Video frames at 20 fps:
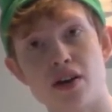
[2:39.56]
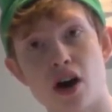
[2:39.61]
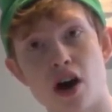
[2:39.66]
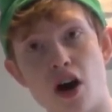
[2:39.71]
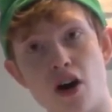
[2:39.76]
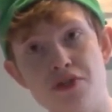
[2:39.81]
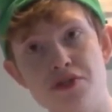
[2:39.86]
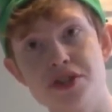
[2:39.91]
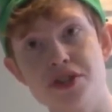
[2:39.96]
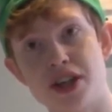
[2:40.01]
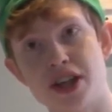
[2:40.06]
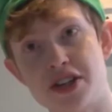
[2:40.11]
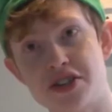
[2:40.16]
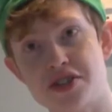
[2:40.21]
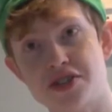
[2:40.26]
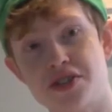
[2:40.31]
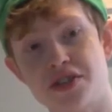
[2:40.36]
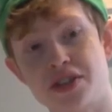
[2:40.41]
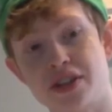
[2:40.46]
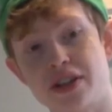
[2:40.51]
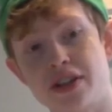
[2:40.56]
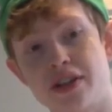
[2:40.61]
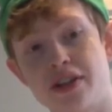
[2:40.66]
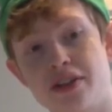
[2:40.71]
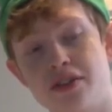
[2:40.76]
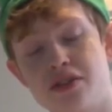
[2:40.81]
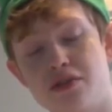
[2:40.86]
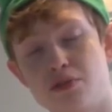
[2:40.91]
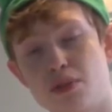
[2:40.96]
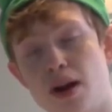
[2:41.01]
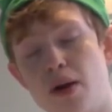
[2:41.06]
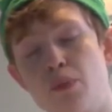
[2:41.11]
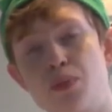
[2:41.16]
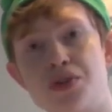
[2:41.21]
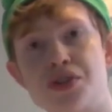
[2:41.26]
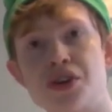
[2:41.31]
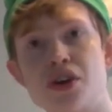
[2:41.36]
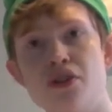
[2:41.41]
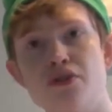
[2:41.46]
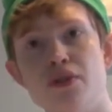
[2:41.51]
after this, the Direct
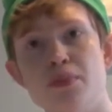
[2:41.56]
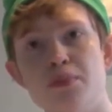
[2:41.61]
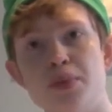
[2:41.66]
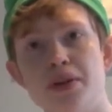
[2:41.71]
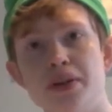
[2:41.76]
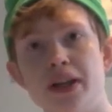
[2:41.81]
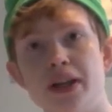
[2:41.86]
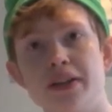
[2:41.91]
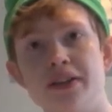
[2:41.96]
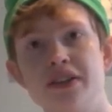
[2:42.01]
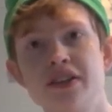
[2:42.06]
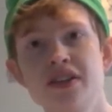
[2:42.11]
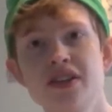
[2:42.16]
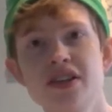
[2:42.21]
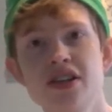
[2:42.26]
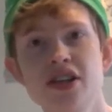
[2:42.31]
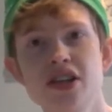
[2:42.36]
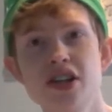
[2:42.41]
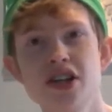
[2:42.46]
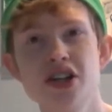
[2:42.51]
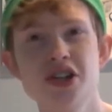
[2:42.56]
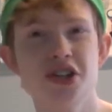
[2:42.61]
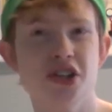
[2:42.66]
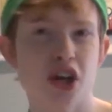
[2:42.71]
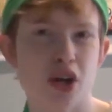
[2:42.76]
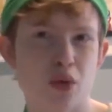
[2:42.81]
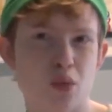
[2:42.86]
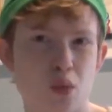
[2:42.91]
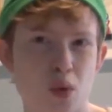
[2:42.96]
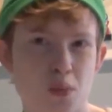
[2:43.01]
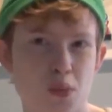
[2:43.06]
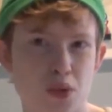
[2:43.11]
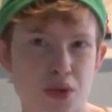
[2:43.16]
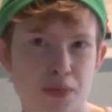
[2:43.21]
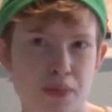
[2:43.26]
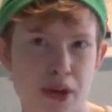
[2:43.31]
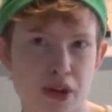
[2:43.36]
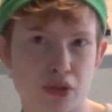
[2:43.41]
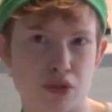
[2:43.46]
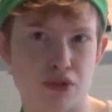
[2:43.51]
was over, but they did show one more
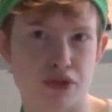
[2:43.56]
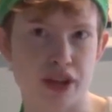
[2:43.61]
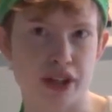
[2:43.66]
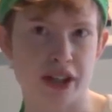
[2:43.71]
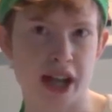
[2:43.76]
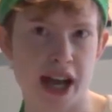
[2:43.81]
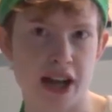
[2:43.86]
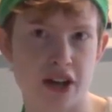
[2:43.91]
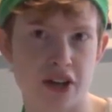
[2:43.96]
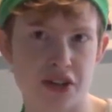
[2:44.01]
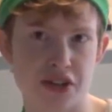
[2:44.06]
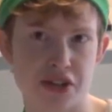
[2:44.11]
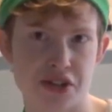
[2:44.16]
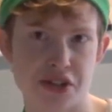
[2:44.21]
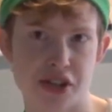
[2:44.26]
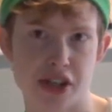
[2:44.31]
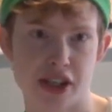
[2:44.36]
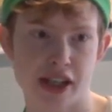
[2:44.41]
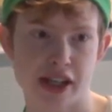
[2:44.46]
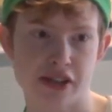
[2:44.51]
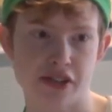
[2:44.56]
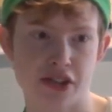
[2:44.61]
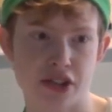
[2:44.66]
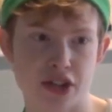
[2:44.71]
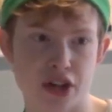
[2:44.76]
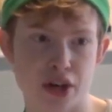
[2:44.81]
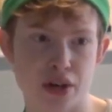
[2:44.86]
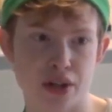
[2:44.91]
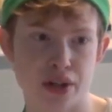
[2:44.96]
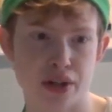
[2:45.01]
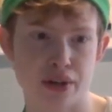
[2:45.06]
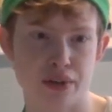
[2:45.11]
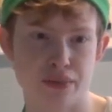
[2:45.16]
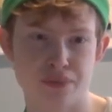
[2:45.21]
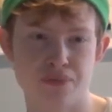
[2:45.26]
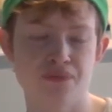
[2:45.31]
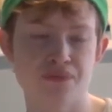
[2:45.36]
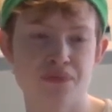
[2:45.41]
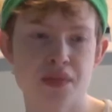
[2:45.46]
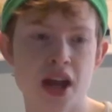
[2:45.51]
special thing, and I'll just click to show you.
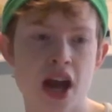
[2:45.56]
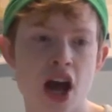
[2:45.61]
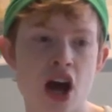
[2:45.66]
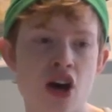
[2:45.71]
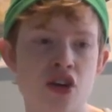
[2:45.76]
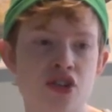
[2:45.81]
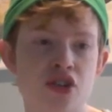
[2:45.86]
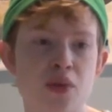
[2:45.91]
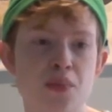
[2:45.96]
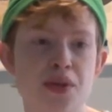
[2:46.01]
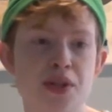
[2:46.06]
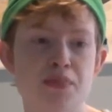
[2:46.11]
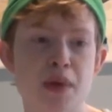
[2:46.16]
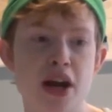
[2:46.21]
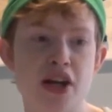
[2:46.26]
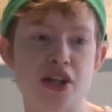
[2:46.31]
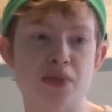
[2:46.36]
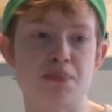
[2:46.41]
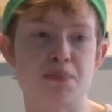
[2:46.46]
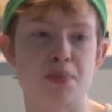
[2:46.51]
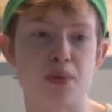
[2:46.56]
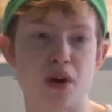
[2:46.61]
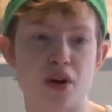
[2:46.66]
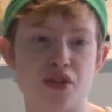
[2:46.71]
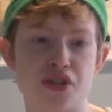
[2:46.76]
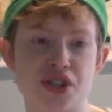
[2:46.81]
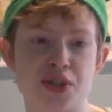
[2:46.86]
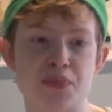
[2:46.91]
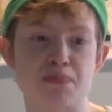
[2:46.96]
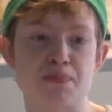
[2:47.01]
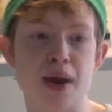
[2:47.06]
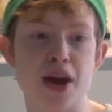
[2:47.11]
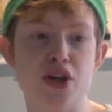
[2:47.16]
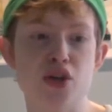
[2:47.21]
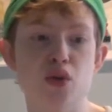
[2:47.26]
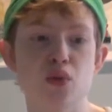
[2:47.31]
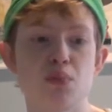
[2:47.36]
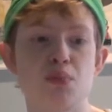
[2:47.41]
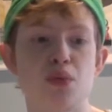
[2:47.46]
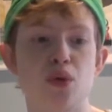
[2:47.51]
Super Smash Bros.
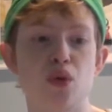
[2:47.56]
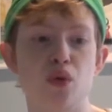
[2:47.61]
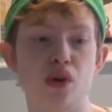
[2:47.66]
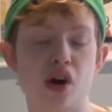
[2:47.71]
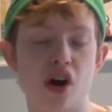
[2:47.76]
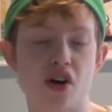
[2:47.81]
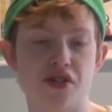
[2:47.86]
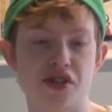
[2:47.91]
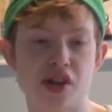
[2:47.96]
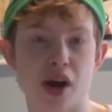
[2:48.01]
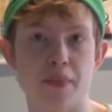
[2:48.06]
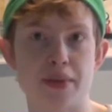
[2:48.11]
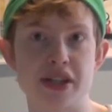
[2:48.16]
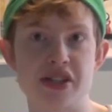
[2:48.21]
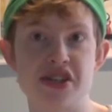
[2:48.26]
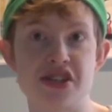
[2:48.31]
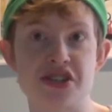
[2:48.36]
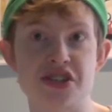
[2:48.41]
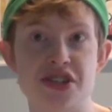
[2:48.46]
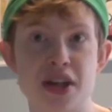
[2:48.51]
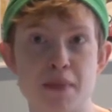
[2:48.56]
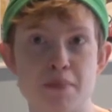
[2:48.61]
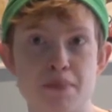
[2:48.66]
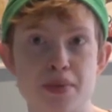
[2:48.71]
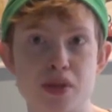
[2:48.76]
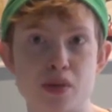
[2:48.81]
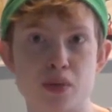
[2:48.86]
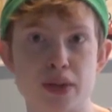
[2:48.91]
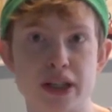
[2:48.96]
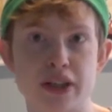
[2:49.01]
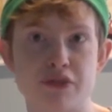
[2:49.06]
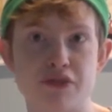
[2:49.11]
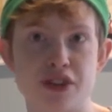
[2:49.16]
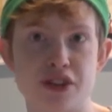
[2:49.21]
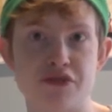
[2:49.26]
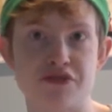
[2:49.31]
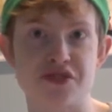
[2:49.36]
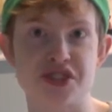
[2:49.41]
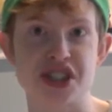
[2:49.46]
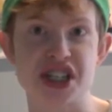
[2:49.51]
Special broadcast coming December twenty
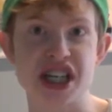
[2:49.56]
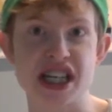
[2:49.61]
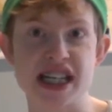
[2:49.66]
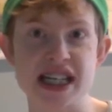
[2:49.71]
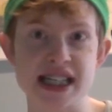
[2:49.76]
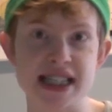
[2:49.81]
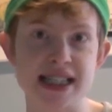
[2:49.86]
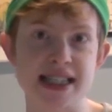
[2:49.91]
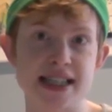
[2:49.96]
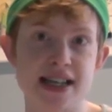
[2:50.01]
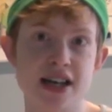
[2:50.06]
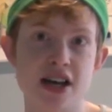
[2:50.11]
fifteen.